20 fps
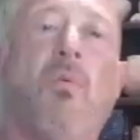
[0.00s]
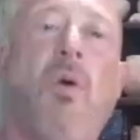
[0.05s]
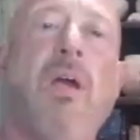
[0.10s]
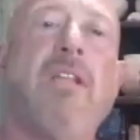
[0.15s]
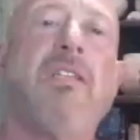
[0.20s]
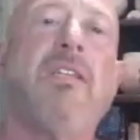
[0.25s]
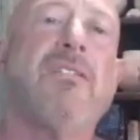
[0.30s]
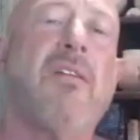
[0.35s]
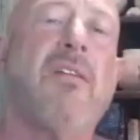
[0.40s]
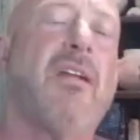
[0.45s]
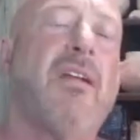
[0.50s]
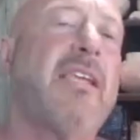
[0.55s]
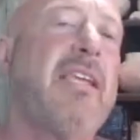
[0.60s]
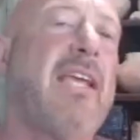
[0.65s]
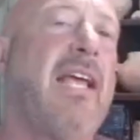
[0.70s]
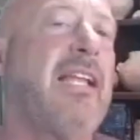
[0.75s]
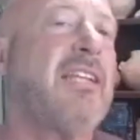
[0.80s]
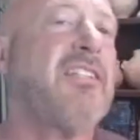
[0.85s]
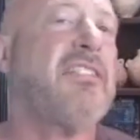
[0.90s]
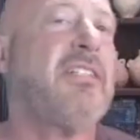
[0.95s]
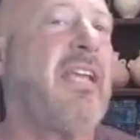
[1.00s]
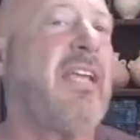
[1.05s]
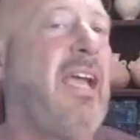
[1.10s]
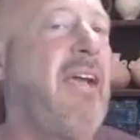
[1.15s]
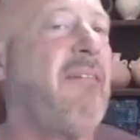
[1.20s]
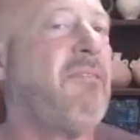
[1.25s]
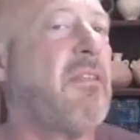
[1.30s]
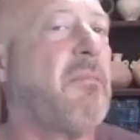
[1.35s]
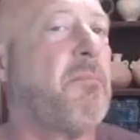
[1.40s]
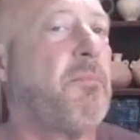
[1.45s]
what does archaeology
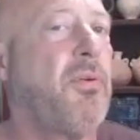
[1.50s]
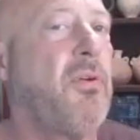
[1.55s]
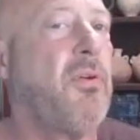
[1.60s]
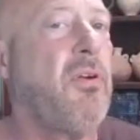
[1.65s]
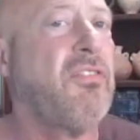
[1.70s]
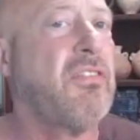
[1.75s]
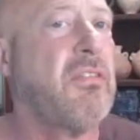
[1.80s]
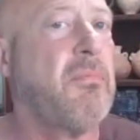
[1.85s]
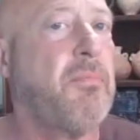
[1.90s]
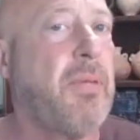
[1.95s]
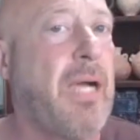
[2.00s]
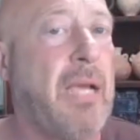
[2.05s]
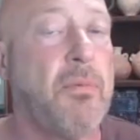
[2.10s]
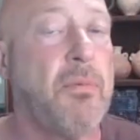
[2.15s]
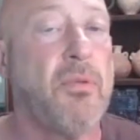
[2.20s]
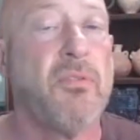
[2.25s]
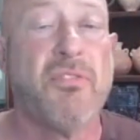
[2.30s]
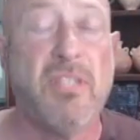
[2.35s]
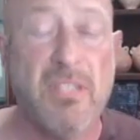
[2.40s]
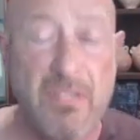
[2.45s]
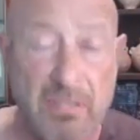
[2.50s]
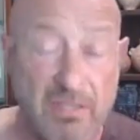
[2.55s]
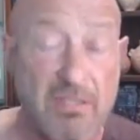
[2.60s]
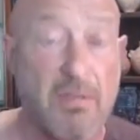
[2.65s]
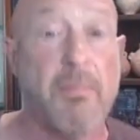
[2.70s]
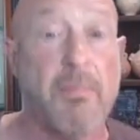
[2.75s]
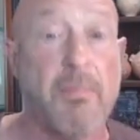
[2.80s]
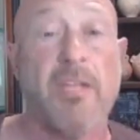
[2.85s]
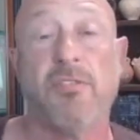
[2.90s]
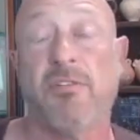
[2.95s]
have that proves the Bible? This is
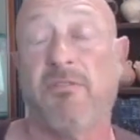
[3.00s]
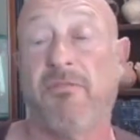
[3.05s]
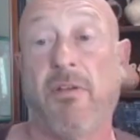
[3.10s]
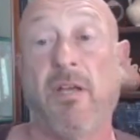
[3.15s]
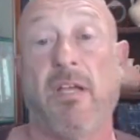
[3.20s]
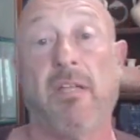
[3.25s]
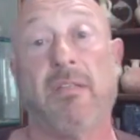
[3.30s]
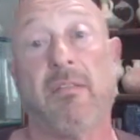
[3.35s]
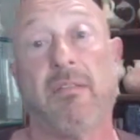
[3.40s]
a major find.